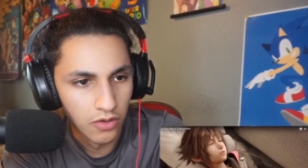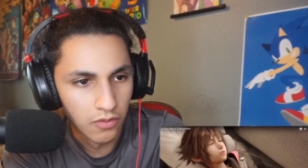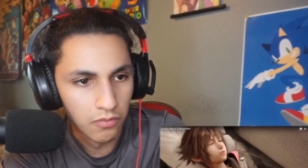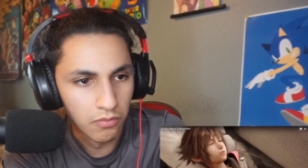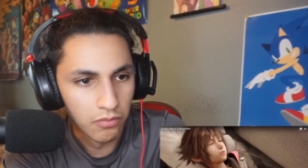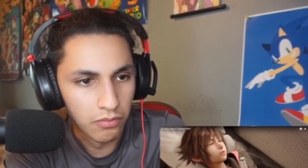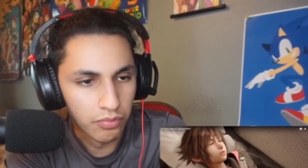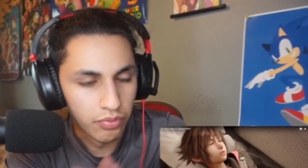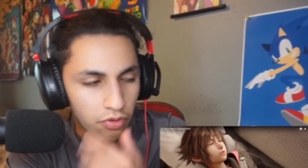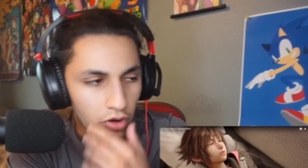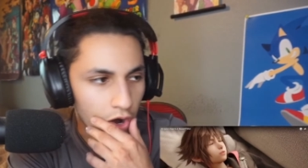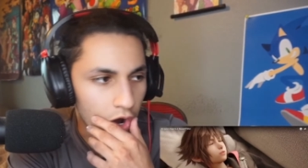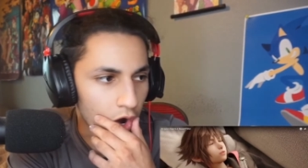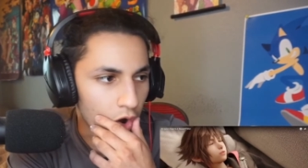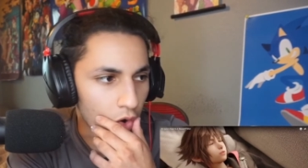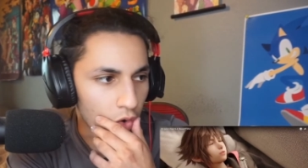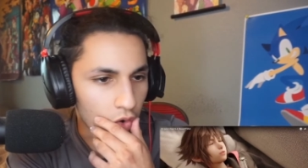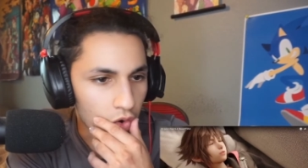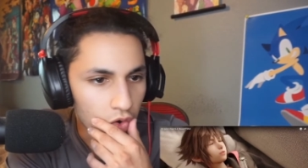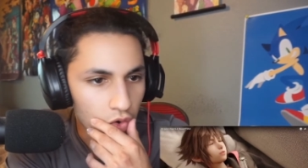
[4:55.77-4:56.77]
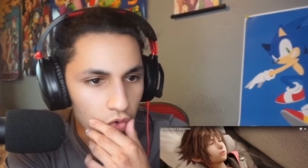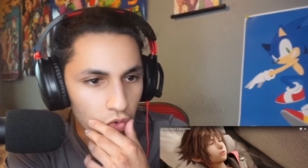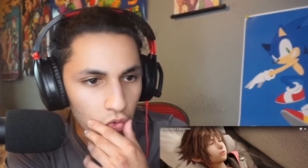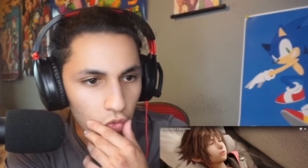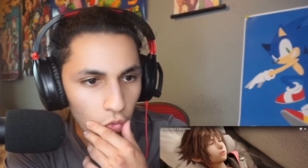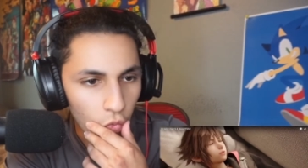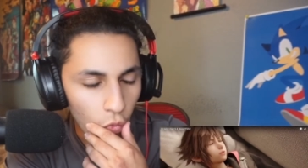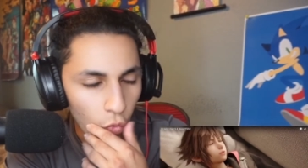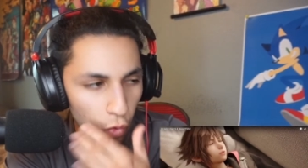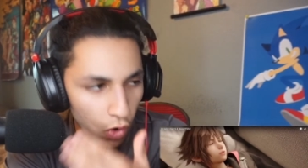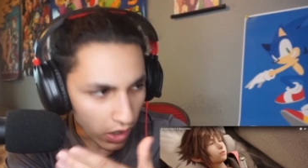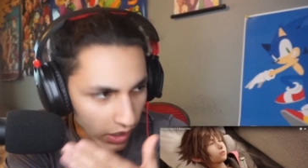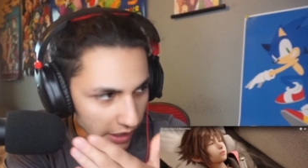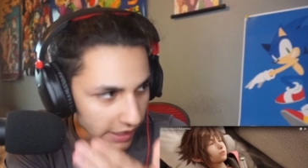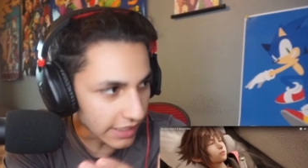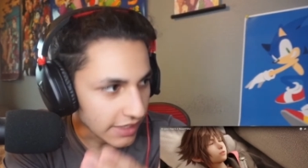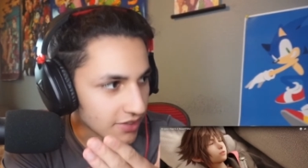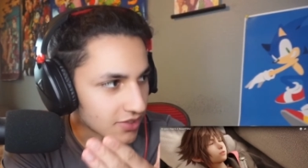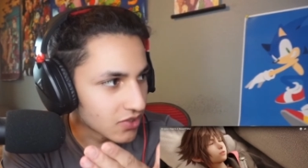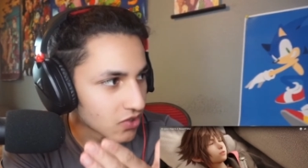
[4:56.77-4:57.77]
Bro, where
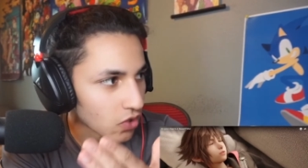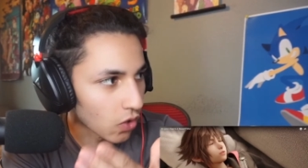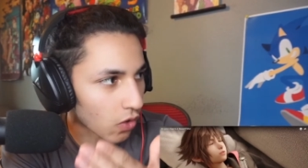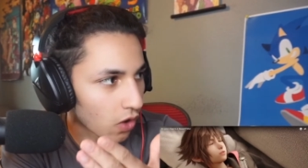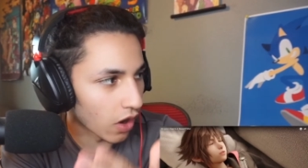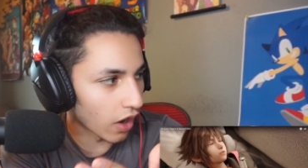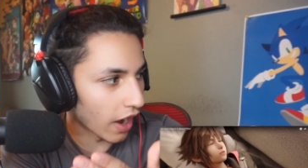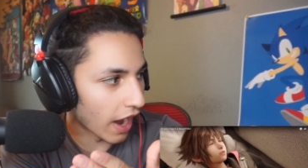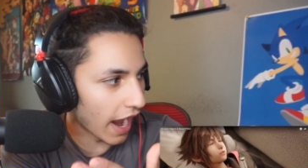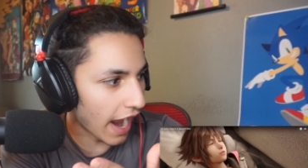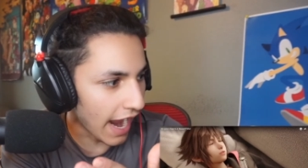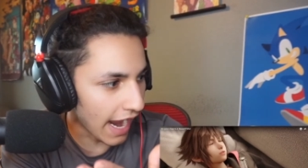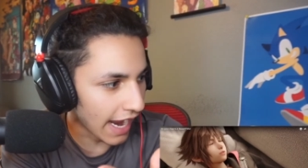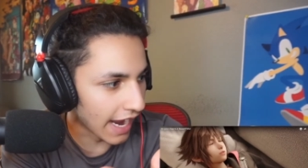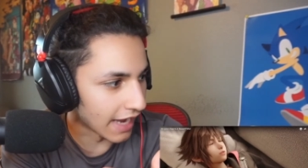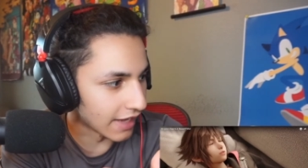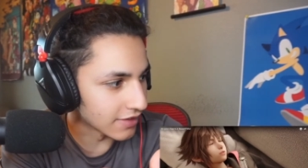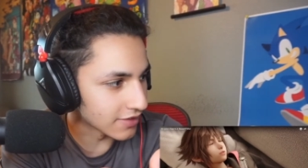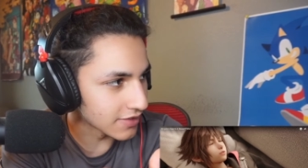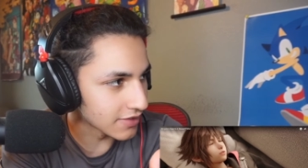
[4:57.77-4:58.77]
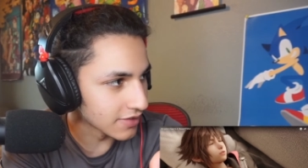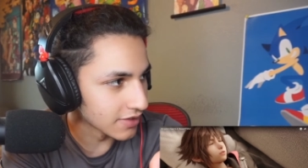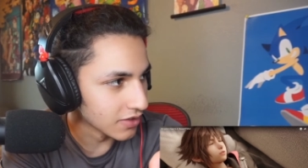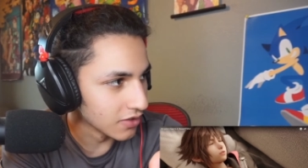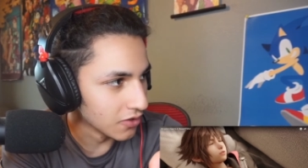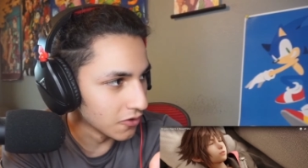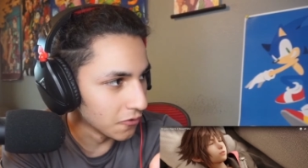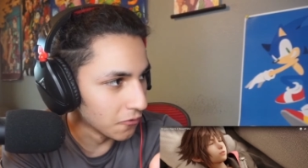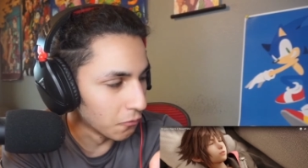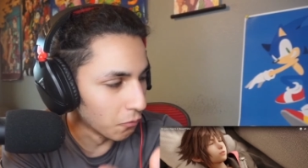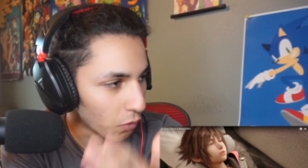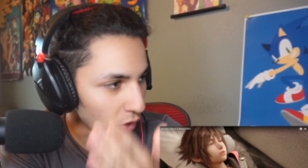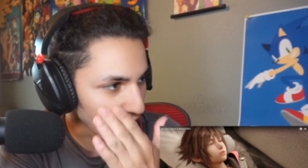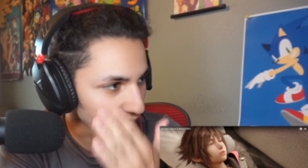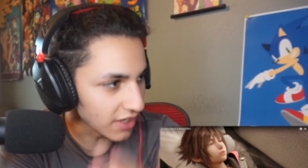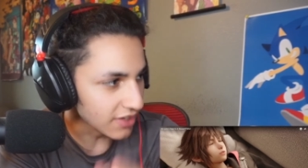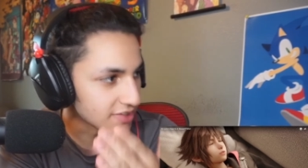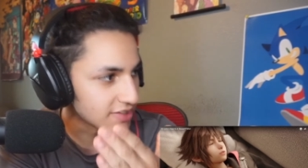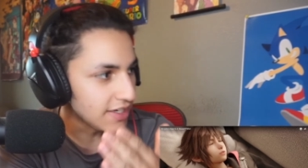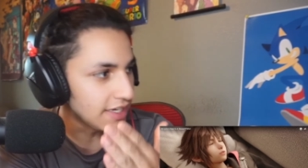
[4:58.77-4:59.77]
is Sora at? Where
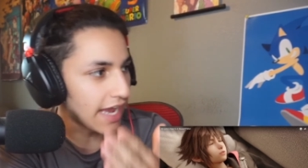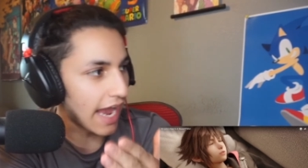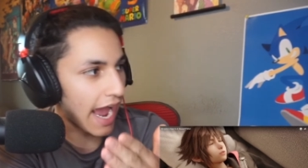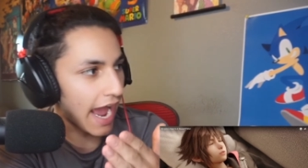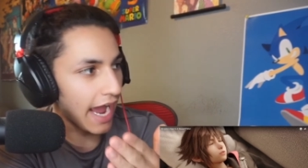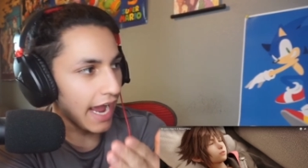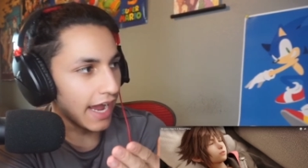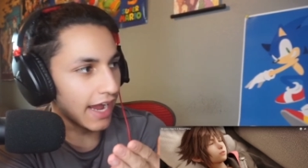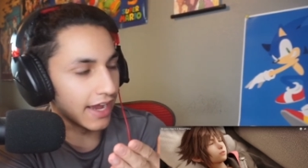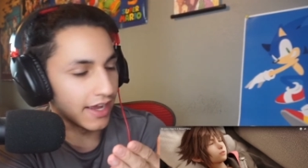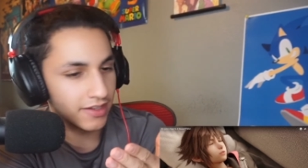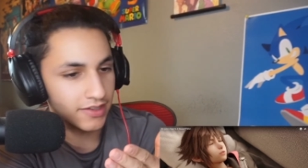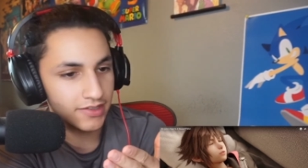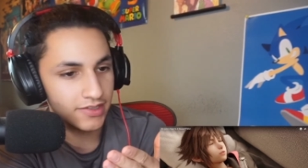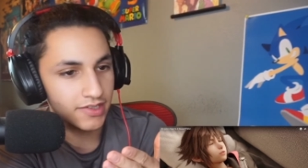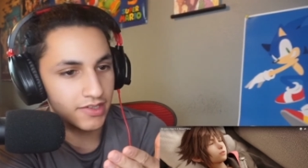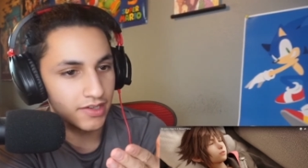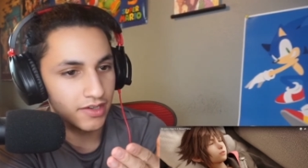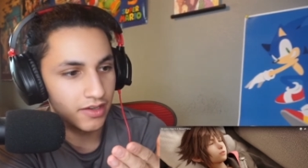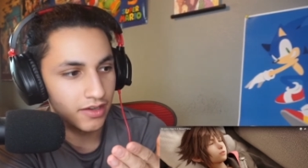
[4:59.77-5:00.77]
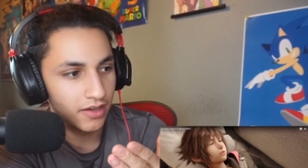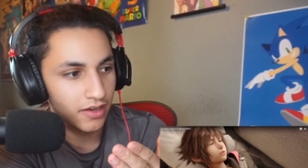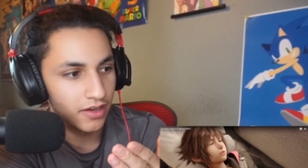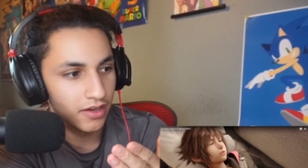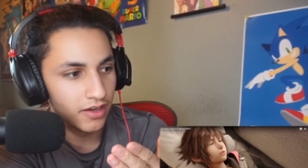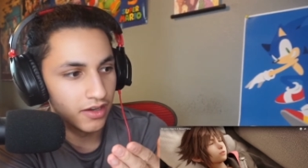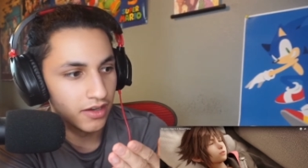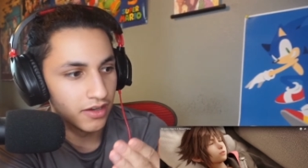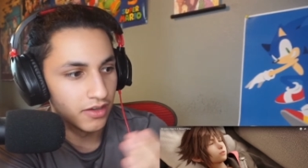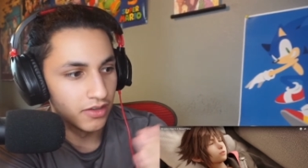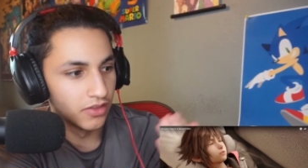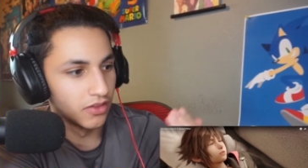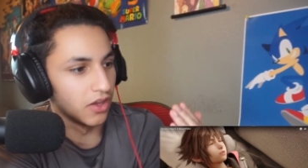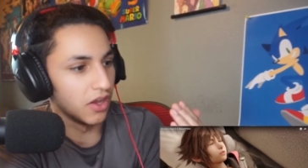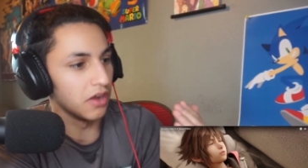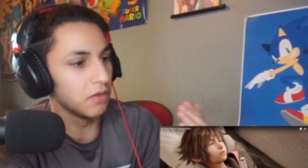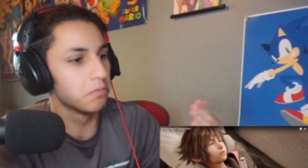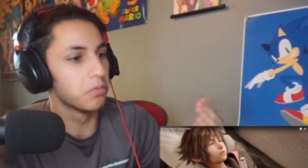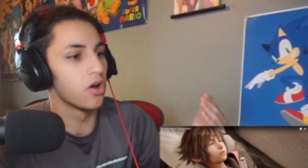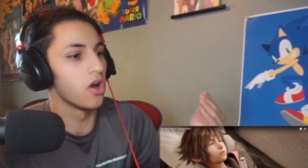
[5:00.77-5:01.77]
is he at?
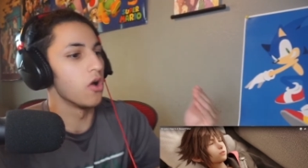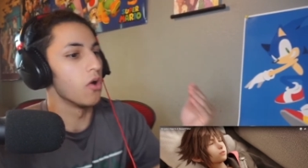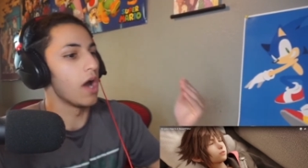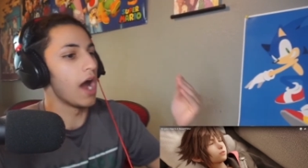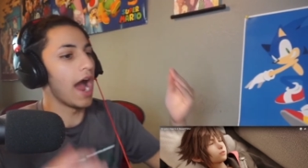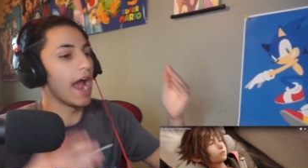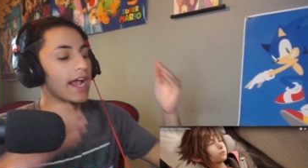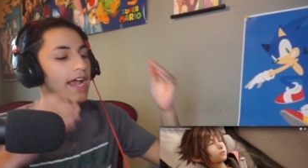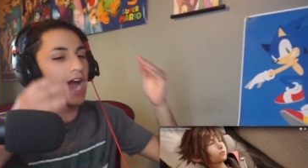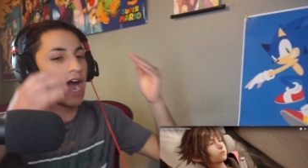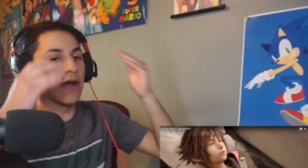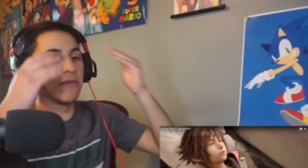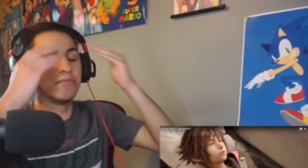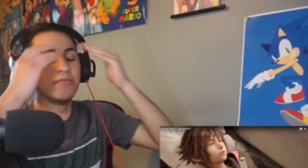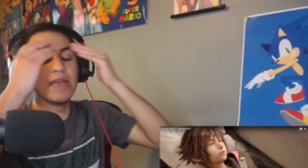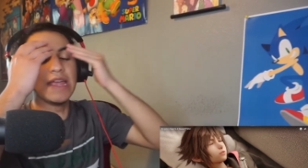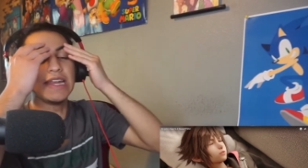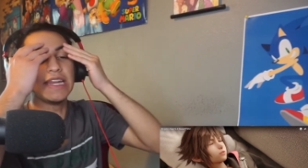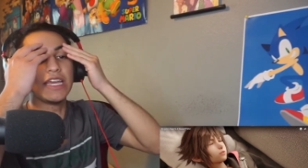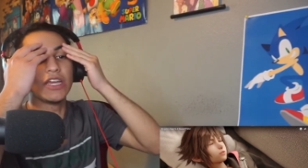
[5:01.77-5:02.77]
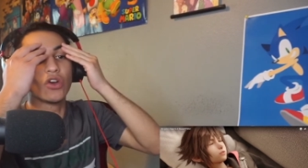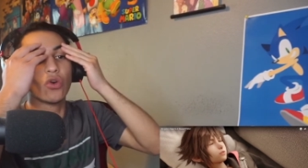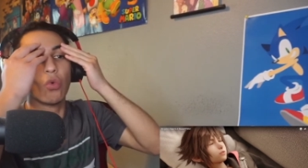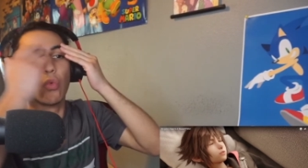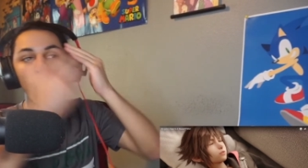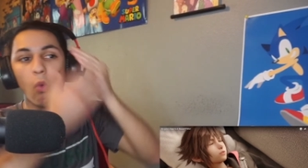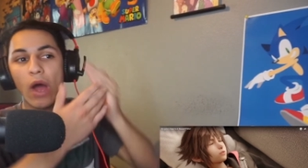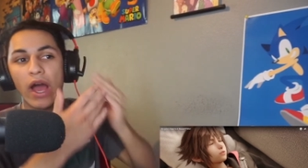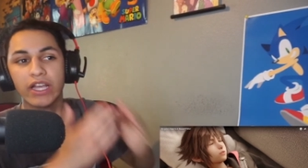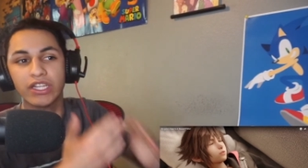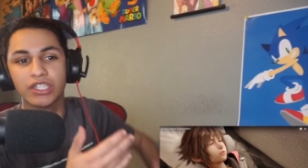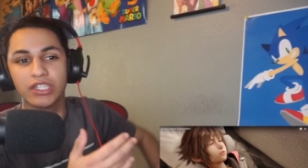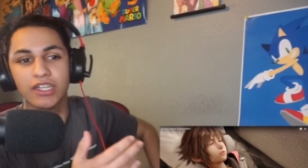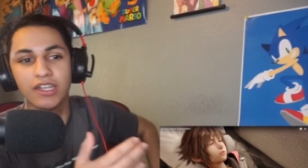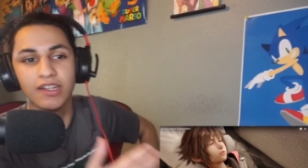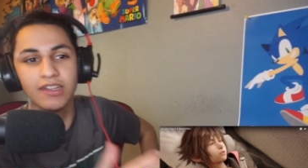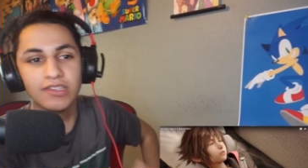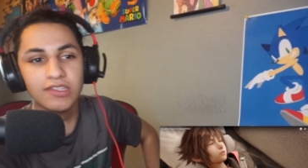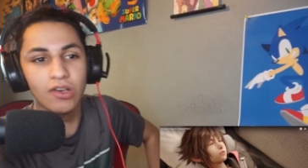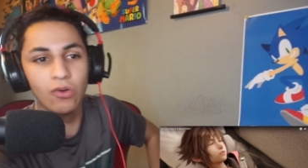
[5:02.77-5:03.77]
Bro, I got many questions. So